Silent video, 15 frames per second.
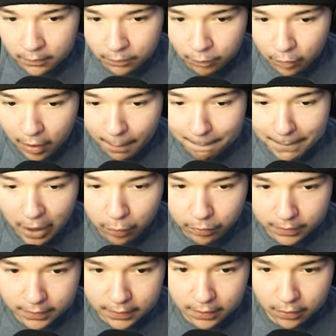We're a boat.
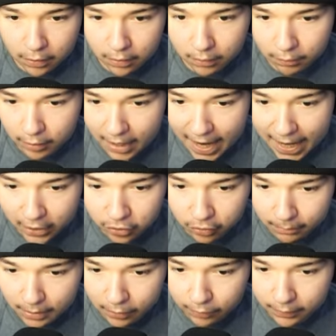We're an actual
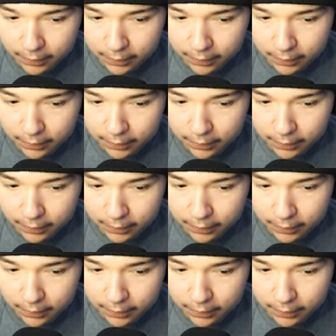boat.